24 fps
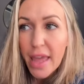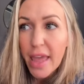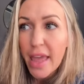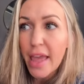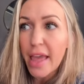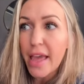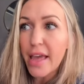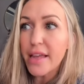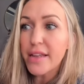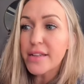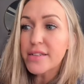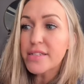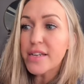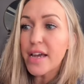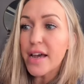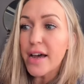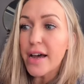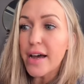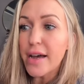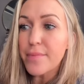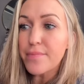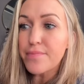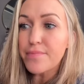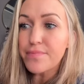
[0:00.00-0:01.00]

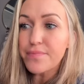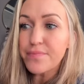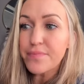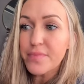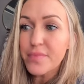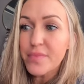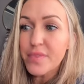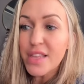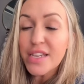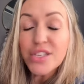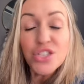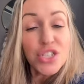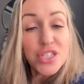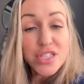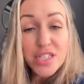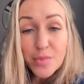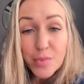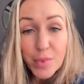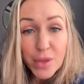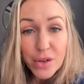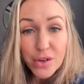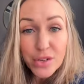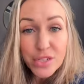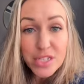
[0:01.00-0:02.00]
And they just
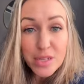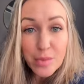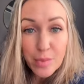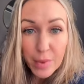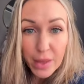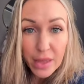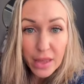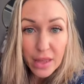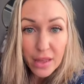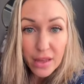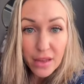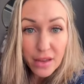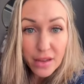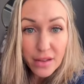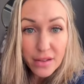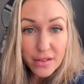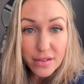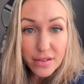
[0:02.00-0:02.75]
appear to be